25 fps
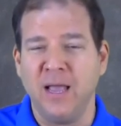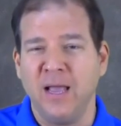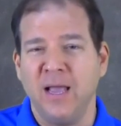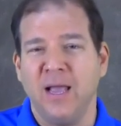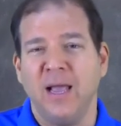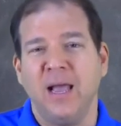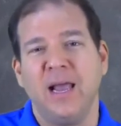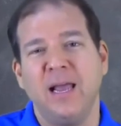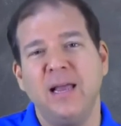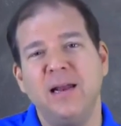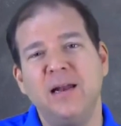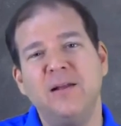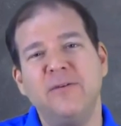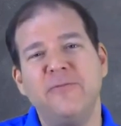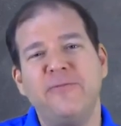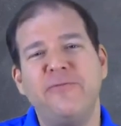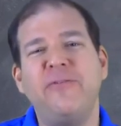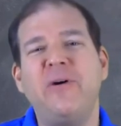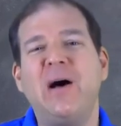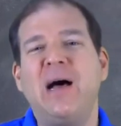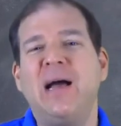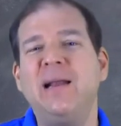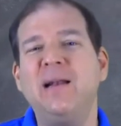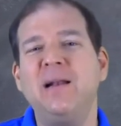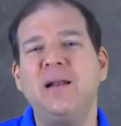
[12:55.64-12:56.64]
And
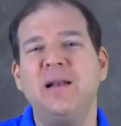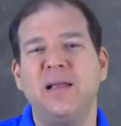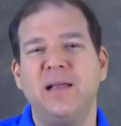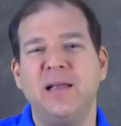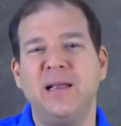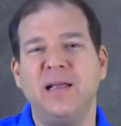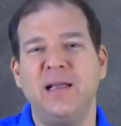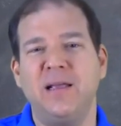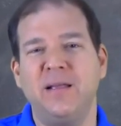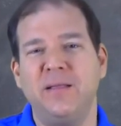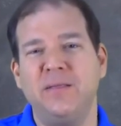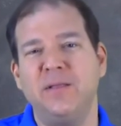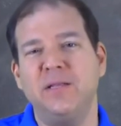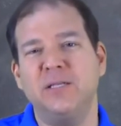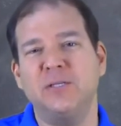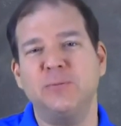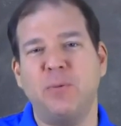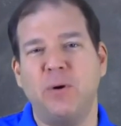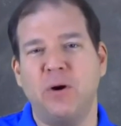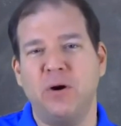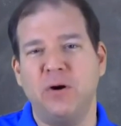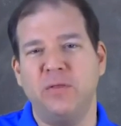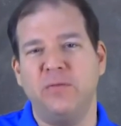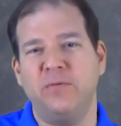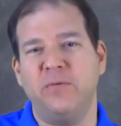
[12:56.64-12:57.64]
finally, in this
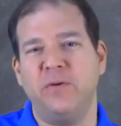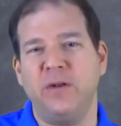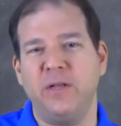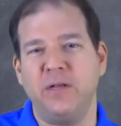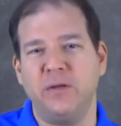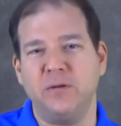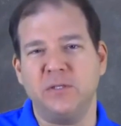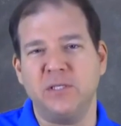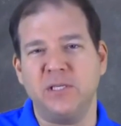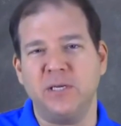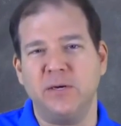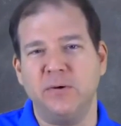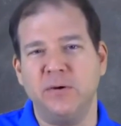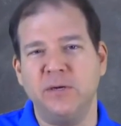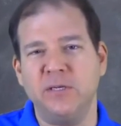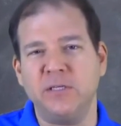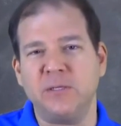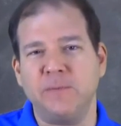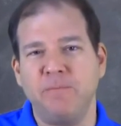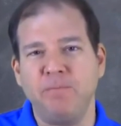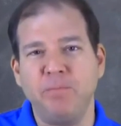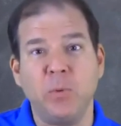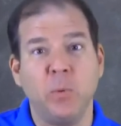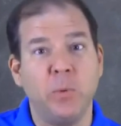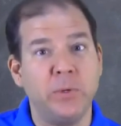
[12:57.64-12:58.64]
part of the video series,
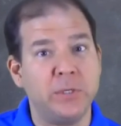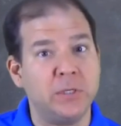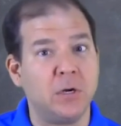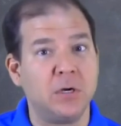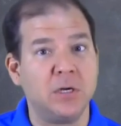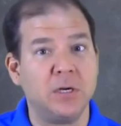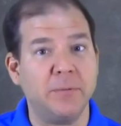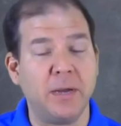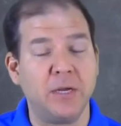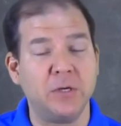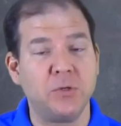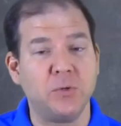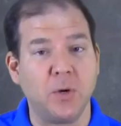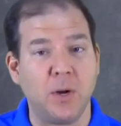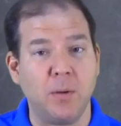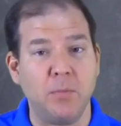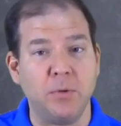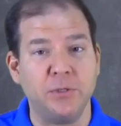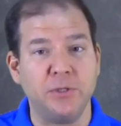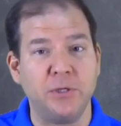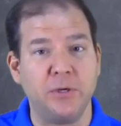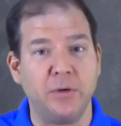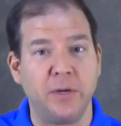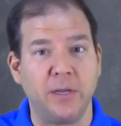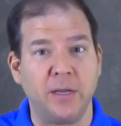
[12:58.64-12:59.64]
we talked about
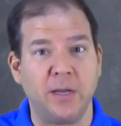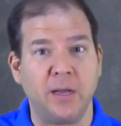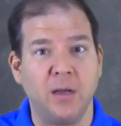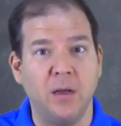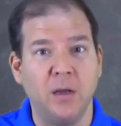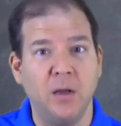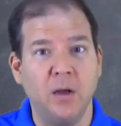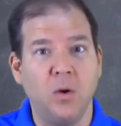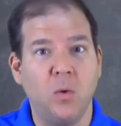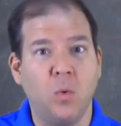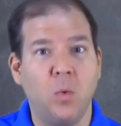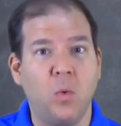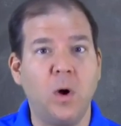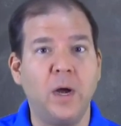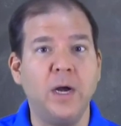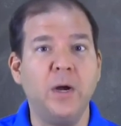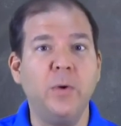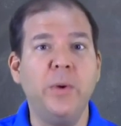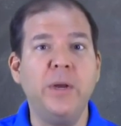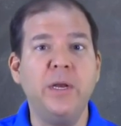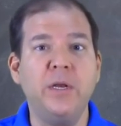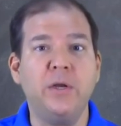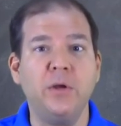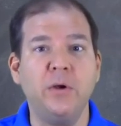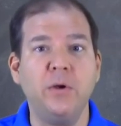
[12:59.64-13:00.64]
troubleshooting. What do
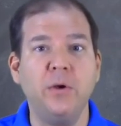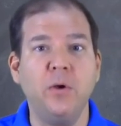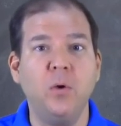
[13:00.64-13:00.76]
we do